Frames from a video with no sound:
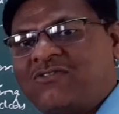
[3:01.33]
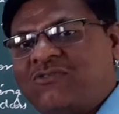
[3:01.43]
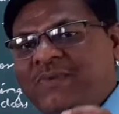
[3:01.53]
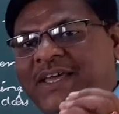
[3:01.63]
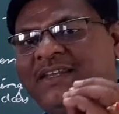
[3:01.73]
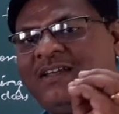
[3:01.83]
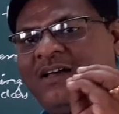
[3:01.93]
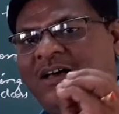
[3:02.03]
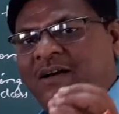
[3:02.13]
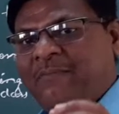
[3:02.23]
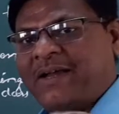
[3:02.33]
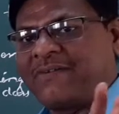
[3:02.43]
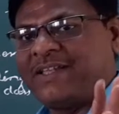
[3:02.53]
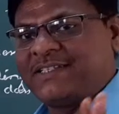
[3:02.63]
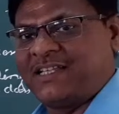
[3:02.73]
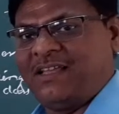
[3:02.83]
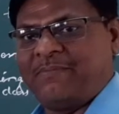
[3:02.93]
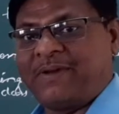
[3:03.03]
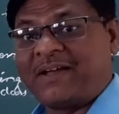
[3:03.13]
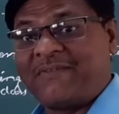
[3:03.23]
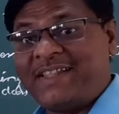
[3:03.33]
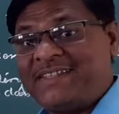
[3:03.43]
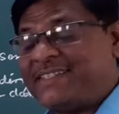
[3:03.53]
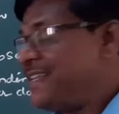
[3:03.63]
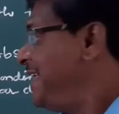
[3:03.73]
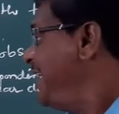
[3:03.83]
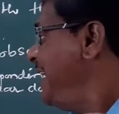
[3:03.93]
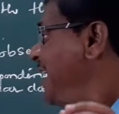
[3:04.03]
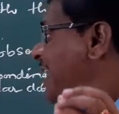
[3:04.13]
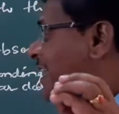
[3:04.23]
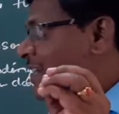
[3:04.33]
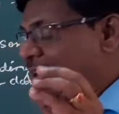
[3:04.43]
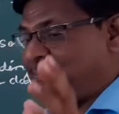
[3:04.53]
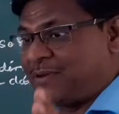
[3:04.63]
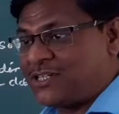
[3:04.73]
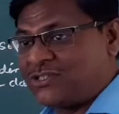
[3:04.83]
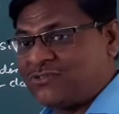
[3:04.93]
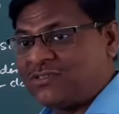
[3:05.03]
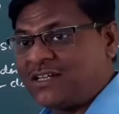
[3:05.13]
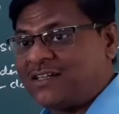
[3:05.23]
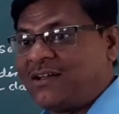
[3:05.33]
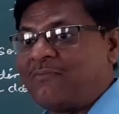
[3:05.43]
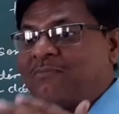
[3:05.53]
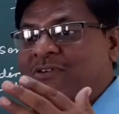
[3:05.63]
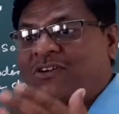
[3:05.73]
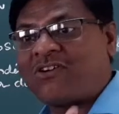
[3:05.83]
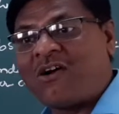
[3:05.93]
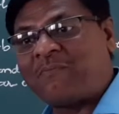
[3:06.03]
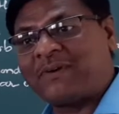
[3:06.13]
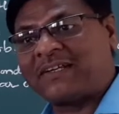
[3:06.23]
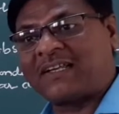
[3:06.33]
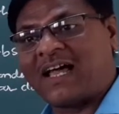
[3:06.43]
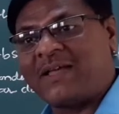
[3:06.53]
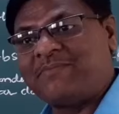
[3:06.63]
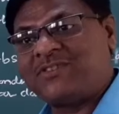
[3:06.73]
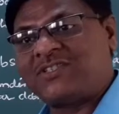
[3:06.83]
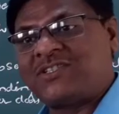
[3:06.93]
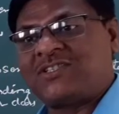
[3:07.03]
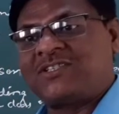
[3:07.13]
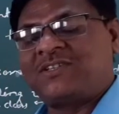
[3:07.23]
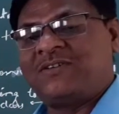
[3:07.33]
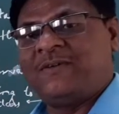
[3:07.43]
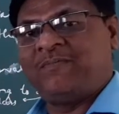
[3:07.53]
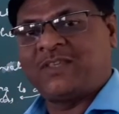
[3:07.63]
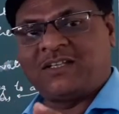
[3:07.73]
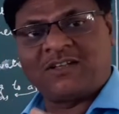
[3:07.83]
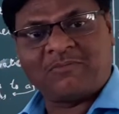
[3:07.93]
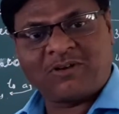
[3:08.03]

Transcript: do you mean frequency. Frequency refers to the number of times the